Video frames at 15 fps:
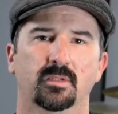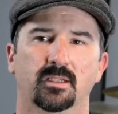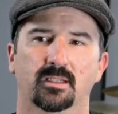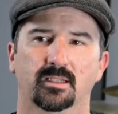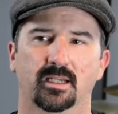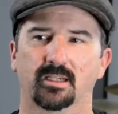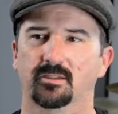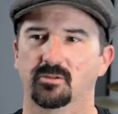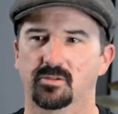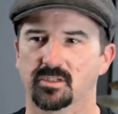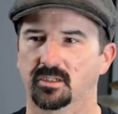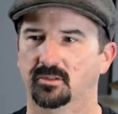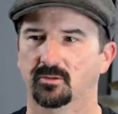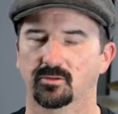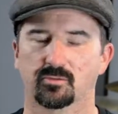Like I can do
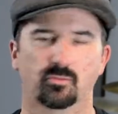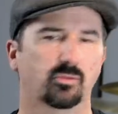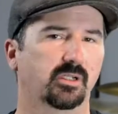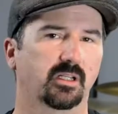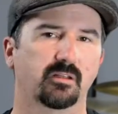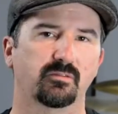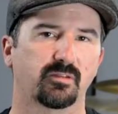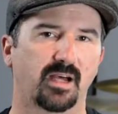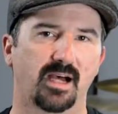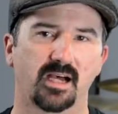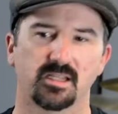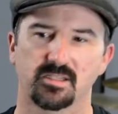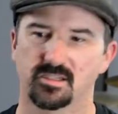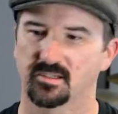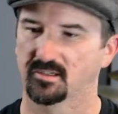singles really
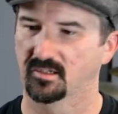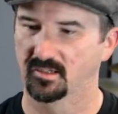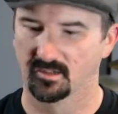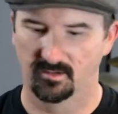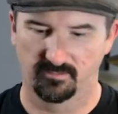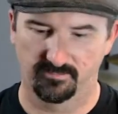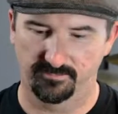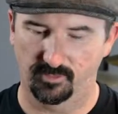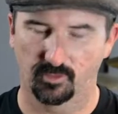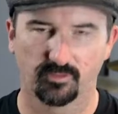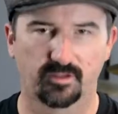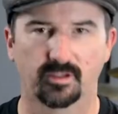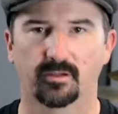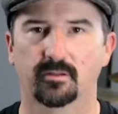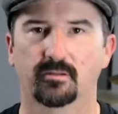fast, full
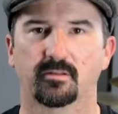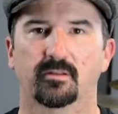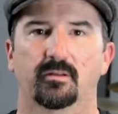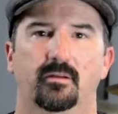tilt.